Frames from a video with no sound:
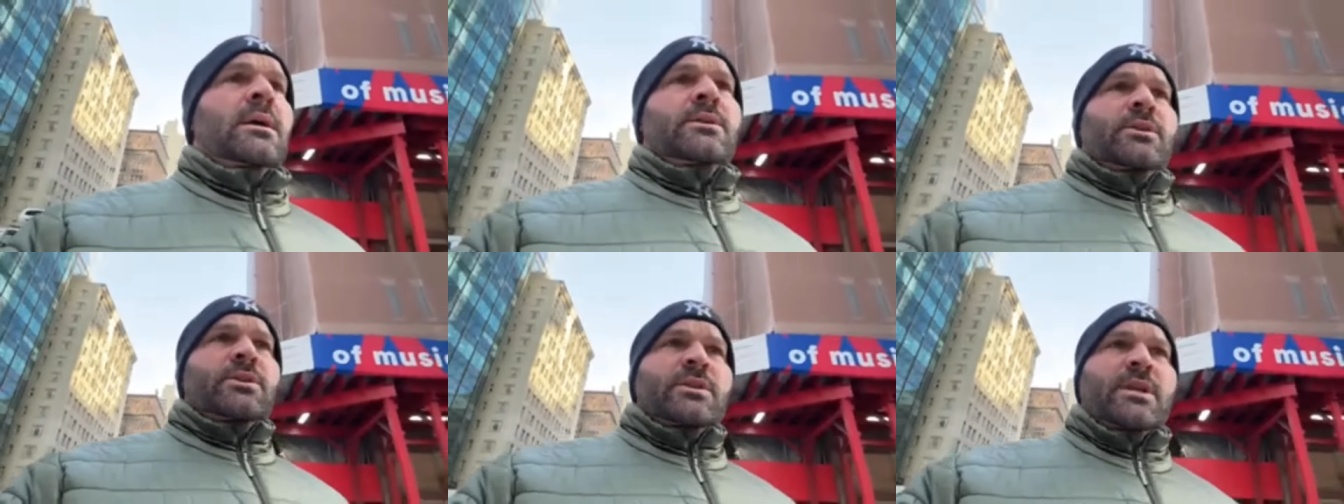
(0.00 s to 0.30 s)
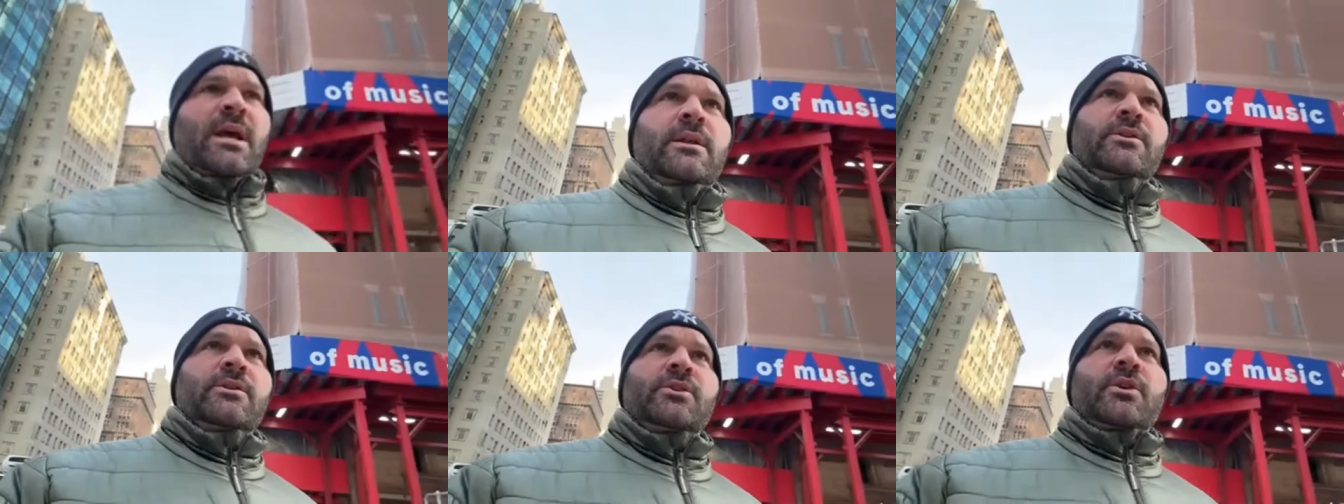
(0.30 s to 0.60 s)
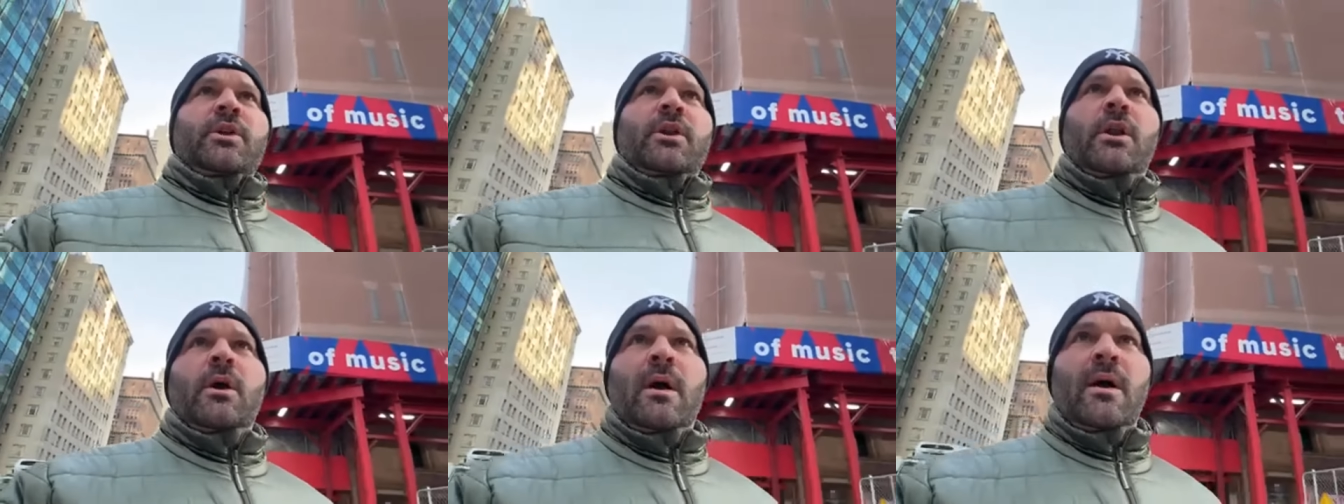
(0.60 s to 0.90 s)
Just kind of so
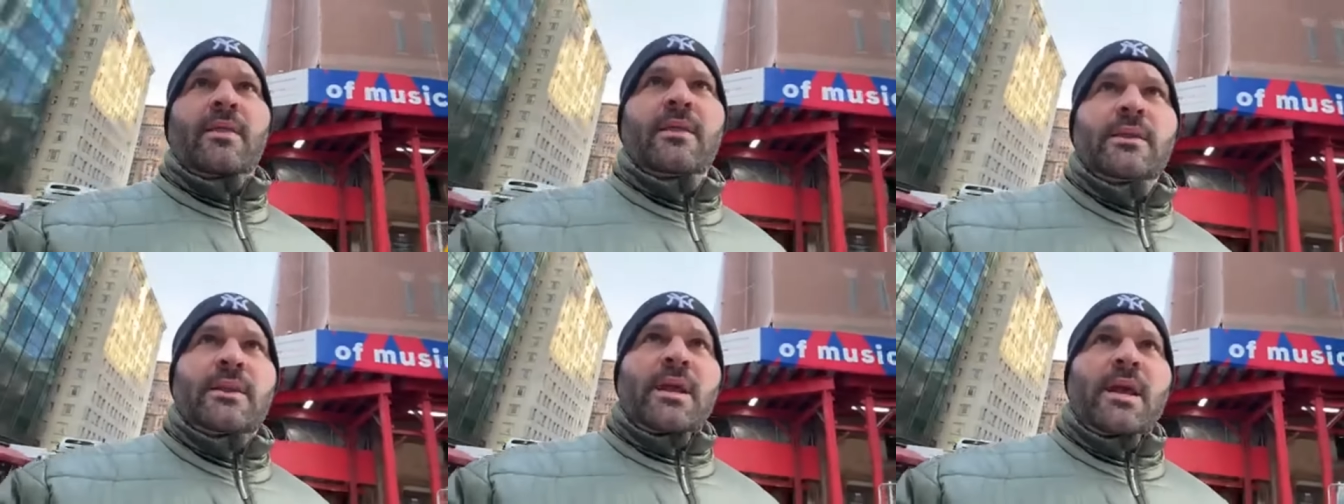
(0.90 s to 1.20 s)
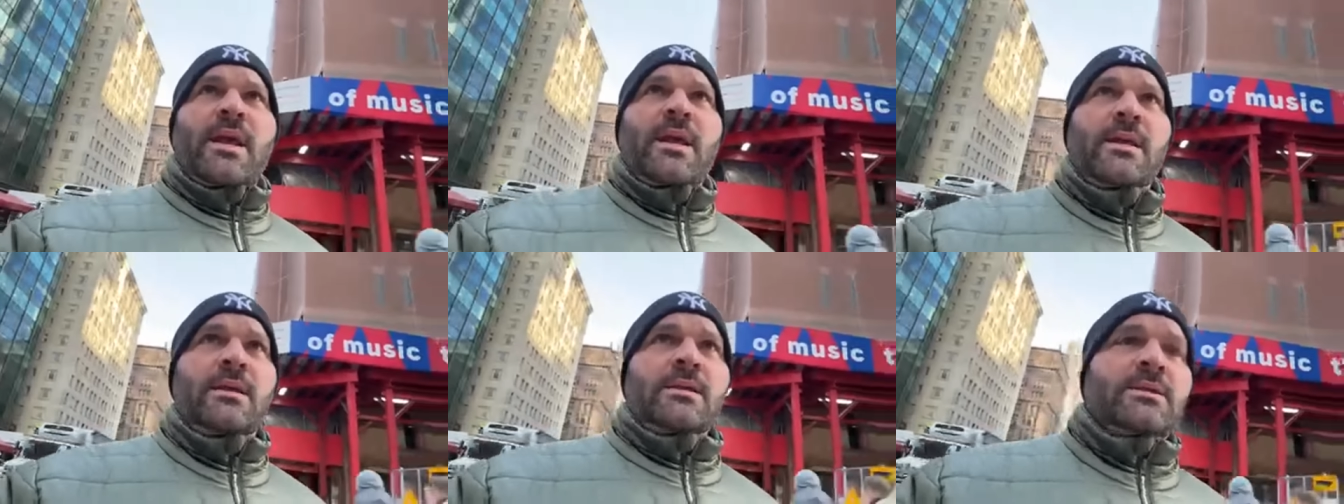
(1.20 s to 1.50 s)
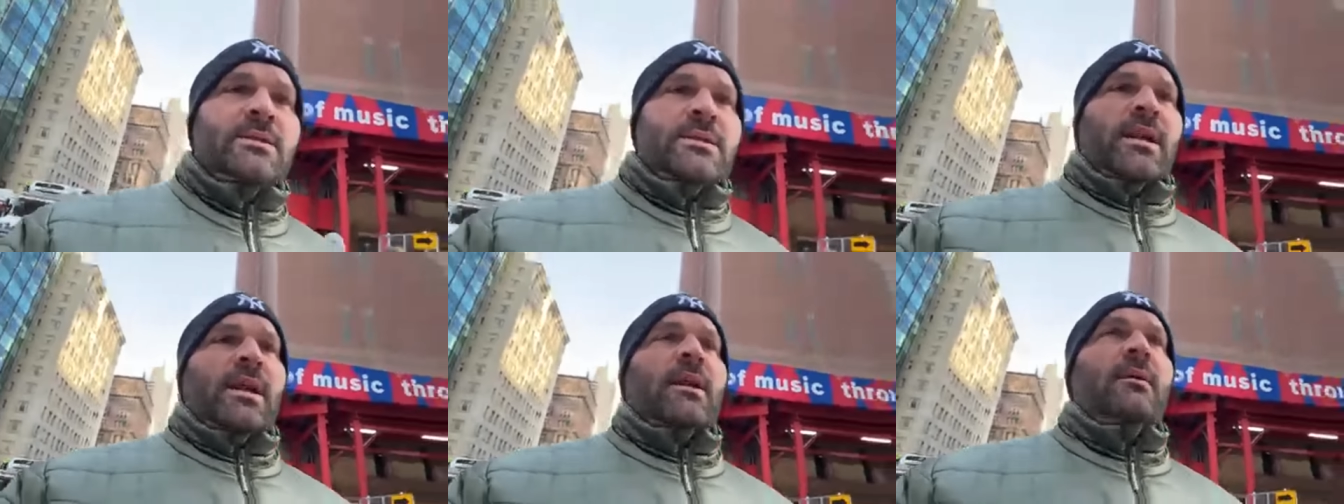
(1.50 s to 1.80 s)
you know how the day is
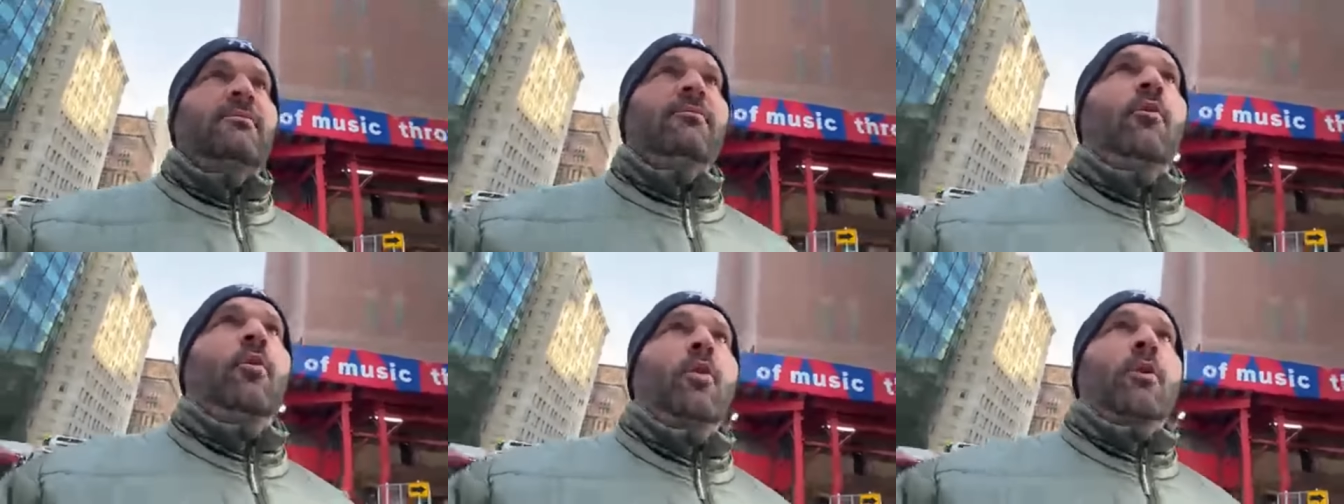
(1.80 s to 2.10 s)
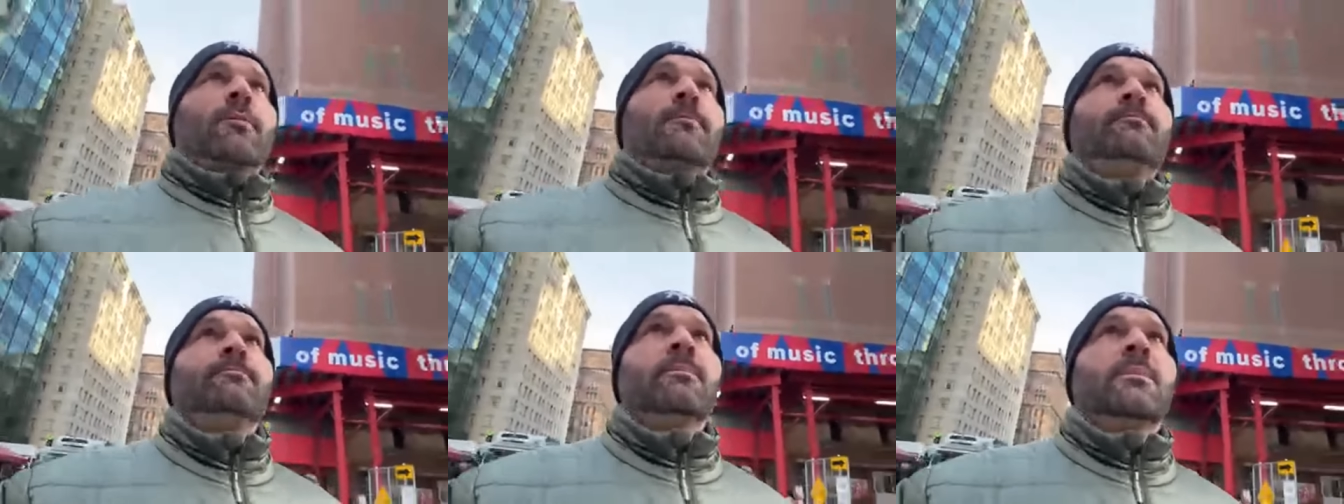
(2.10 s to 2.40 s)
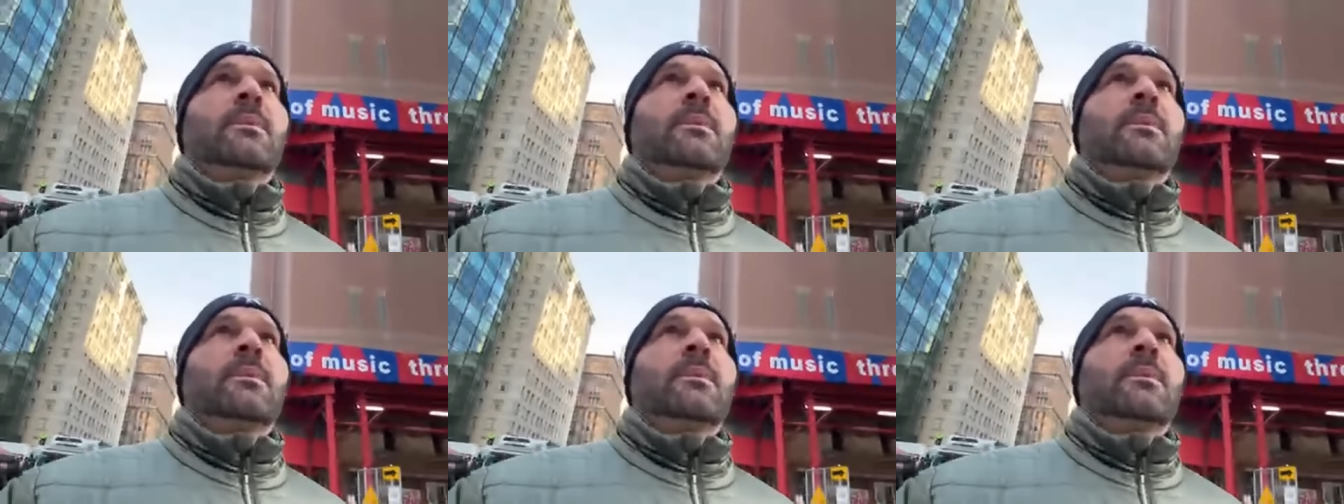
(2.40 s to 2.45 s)
set up for him.